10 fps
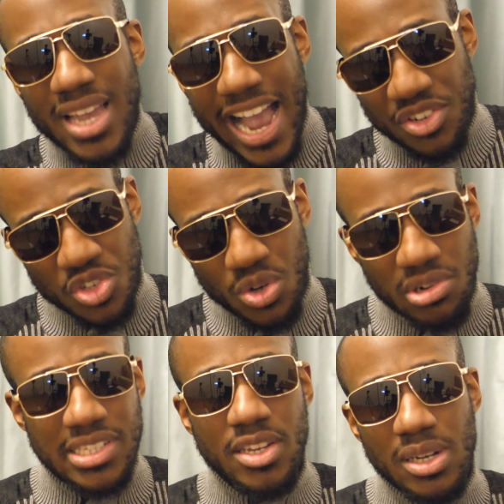I just saw
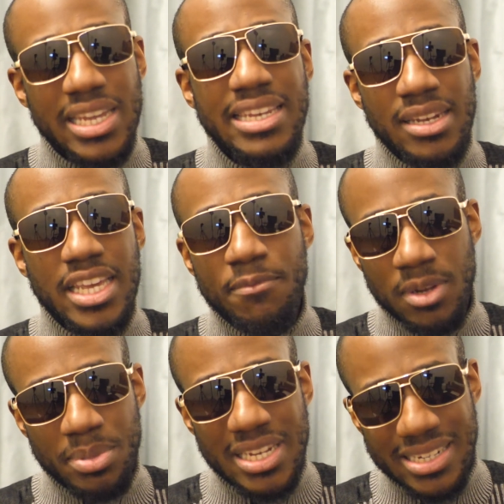Cristiano play
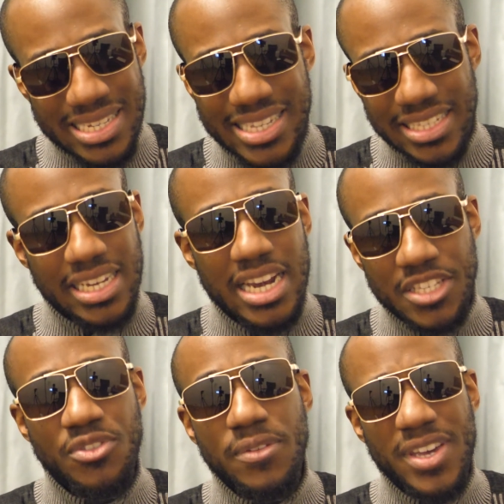flipping a disaster
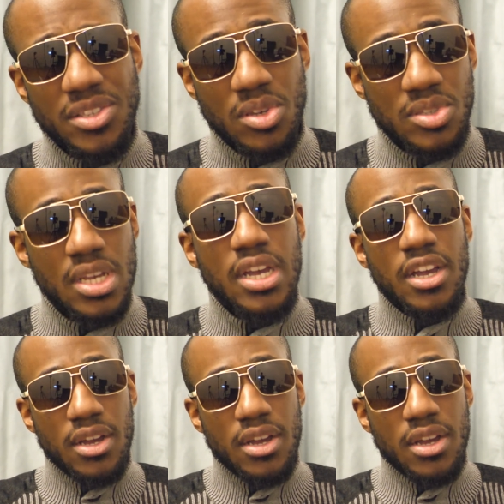class for Juventus.